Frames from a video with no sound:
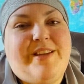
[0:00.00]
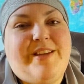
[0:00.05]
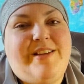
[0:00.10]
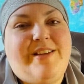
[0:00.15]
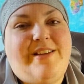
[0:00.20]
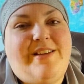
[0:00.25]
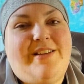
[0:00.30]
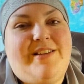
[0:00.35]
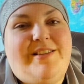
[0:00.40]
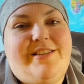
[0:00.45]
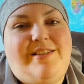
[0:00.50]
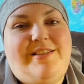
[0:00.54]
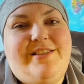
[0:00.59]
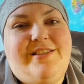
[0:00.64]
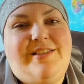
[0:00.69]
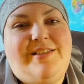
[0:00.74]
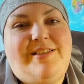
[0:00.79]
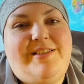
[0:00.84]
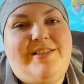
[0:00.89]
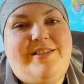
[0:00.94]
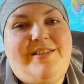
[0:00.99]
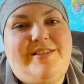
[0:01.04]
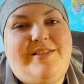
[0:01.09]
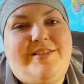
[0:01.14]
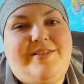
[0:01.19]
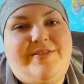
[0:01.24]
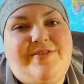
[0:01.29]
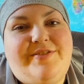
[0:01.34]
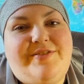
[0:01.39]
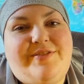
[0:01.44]

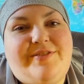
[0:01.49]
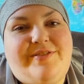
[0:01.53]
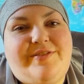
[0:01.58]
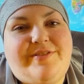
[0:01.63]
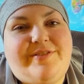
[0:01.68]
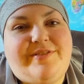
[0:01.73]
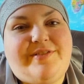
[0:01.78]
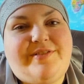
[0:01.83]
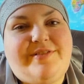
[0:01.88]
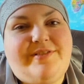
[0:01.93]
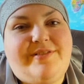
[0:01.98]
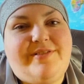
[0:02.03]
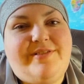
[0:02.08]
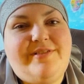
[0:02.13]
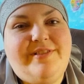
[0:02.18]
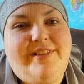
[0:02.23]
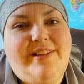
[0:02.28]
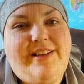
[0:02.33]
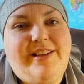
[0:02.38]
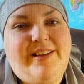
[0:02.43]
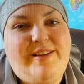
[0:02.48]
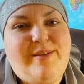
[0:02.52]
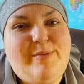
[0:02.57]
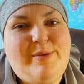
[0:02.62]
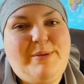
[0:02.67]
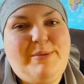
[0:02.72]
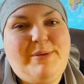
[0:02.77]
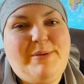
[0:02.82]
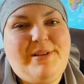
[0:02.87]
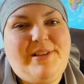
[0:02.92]
Yeah,
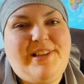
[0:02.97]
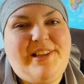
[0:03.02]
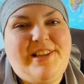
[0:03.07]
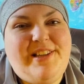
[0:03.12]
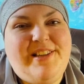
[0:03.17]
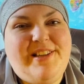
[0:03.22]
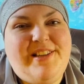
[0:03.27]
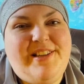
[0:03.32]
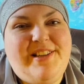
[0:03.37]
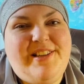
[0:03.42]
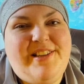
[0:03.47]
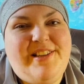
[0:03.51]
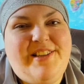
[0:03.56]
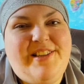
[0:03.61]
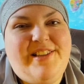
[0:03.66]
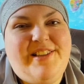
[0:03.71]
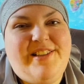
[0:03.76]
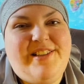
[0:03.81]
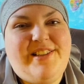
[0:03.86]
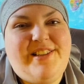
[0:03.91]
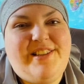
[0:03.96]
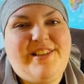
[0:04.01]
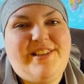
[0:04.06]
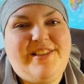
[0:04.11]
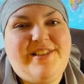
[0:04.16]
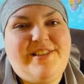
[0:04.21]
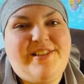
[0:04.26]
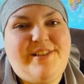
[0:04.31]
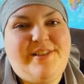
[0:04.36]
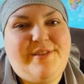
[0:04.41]
baby Lee. Yeah,
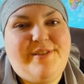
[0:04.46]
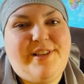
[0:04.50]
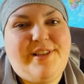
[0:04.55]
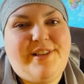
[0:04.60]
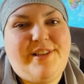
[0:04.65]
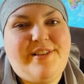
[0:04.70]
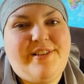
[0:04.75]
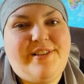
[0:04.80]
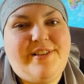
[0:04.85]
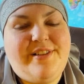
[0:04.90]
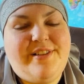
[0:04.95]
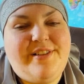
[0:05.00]
Snufkin.